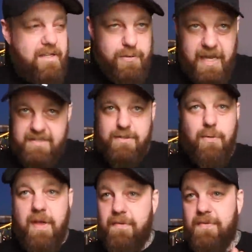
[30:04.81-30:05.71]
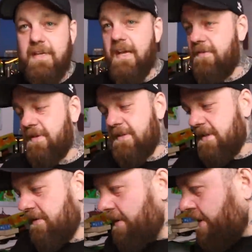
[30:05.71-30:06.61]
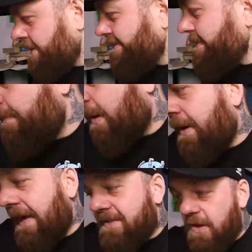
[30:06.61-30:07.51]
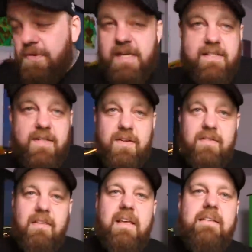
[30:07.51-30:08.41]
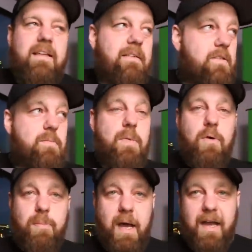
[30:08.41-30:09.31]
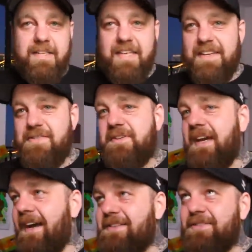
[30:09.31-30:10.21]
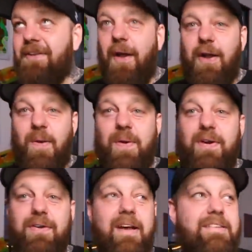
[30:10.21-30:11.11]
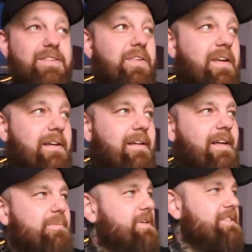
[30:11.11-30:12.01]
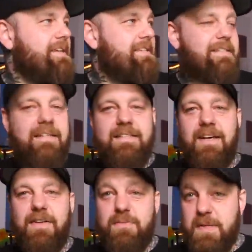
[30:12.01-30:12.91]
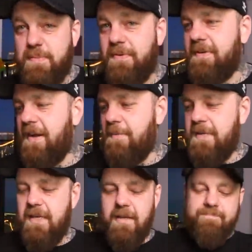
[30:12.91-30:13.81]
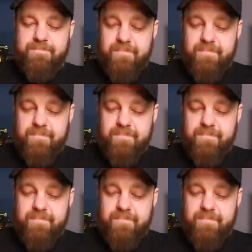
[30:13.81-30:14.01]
You guys know that, you've seen evidence of it. But when I don't get certain things, like this milk box that you guys are like going crazy on the internet because they sent it to other people and not me.